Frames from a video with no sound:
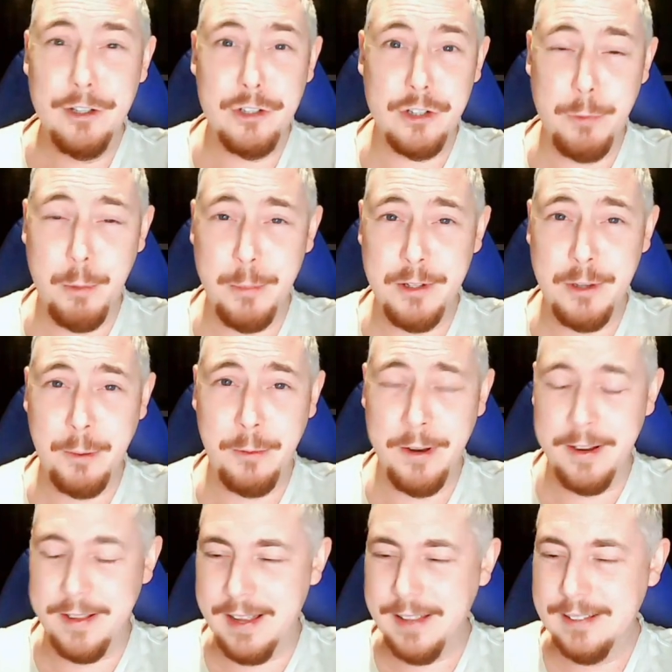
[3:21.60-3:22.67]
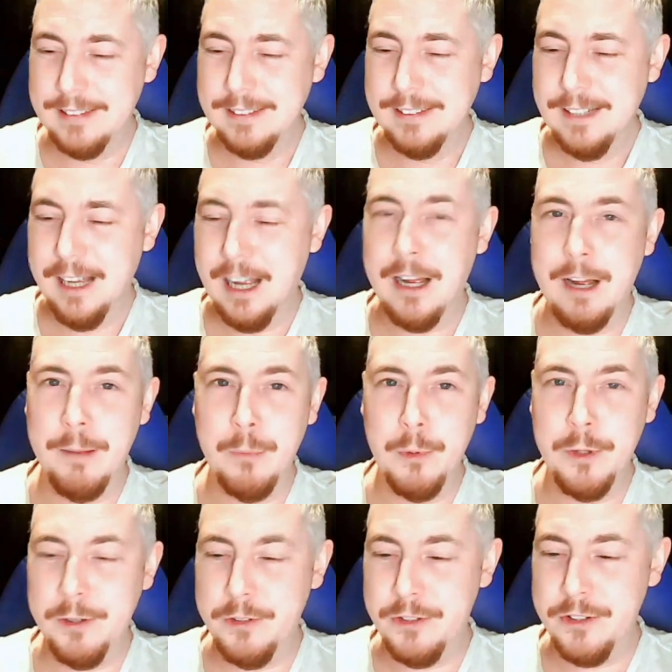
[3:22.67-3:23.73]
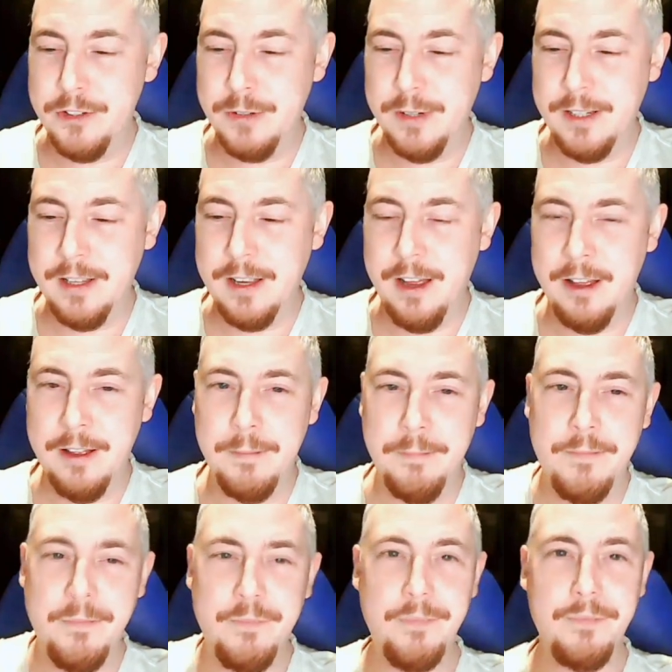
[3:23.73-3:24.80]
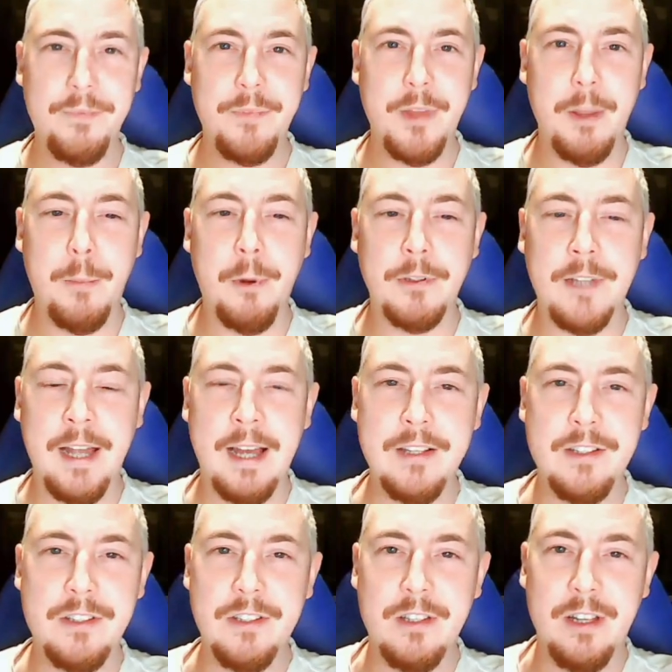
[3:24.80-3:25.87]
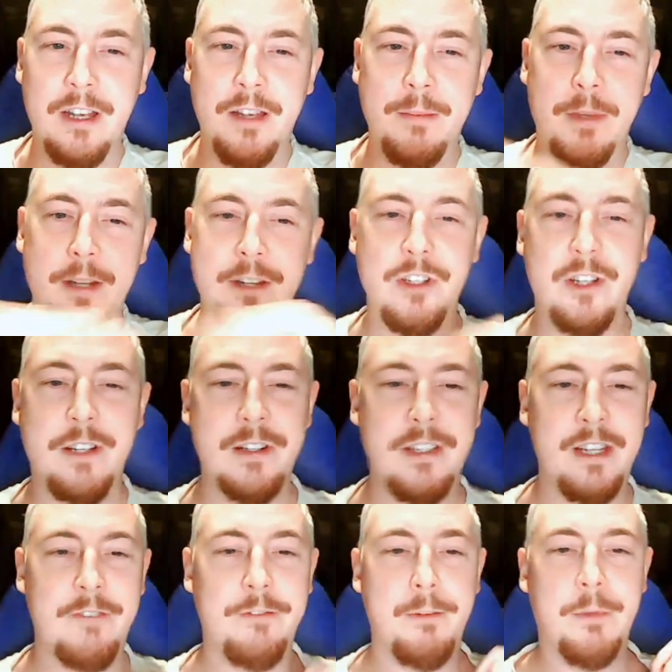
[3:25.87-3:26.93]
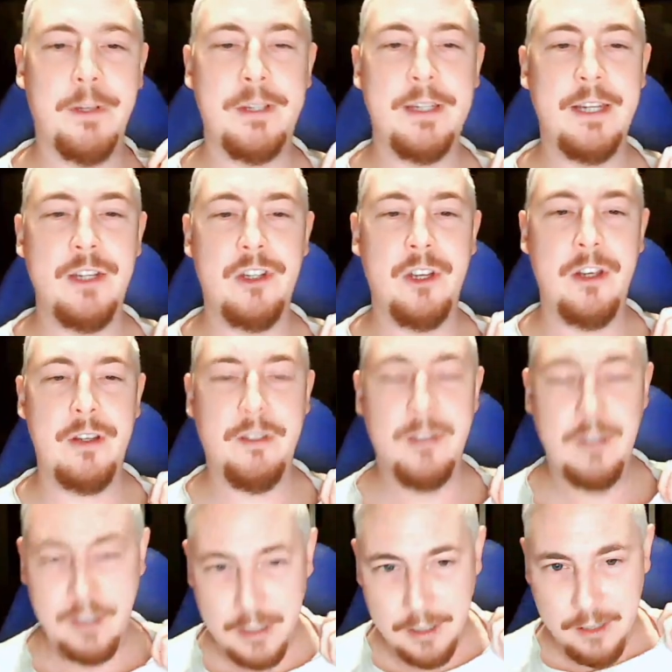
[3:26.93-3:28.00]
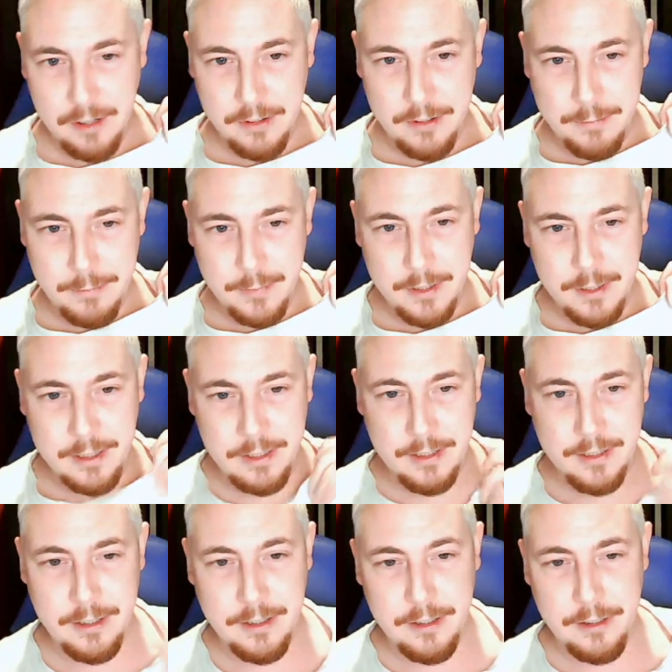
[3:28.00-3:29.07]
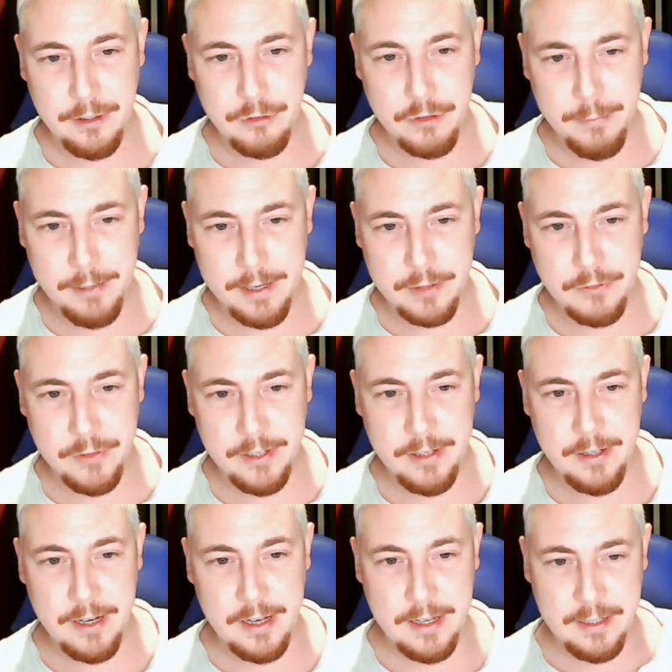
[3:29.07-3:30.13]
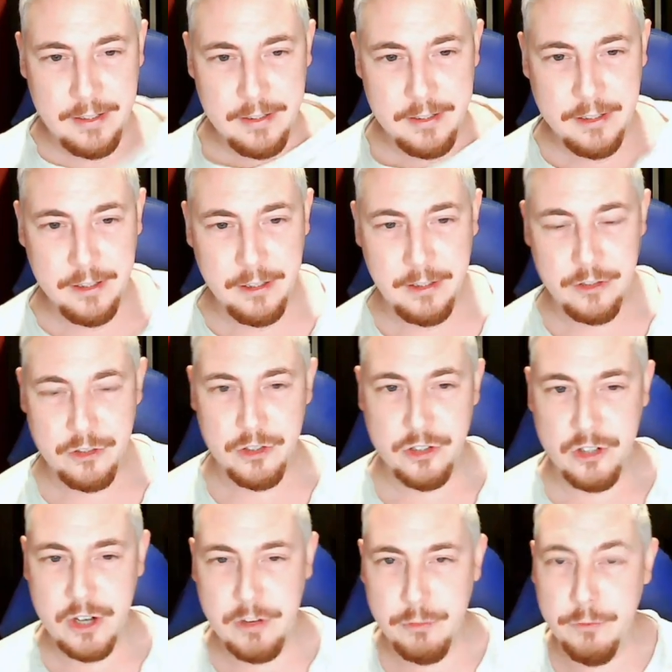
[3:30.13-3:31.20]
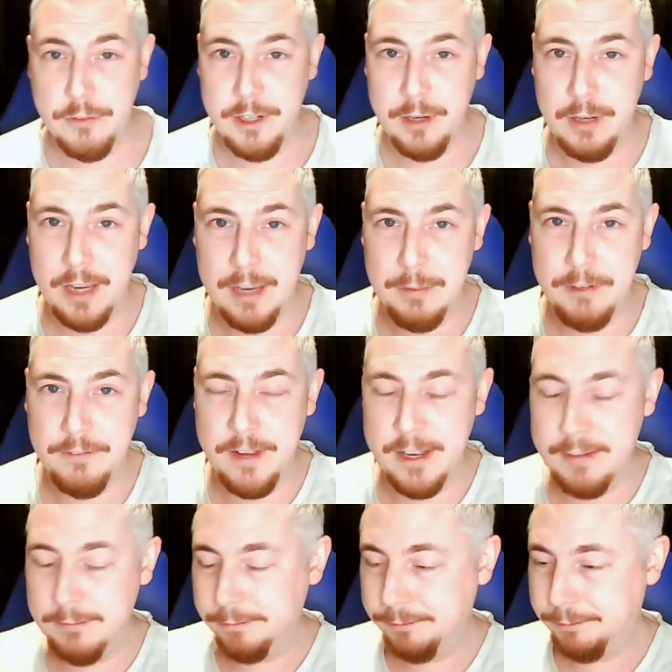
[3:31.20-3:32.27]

should probably stop doing that. Uh, I'm more used to doing um, podcasts. Um, and as you can see from my t shirt, I'm uh, a Dreamcast fan and uh, just general video gaming fan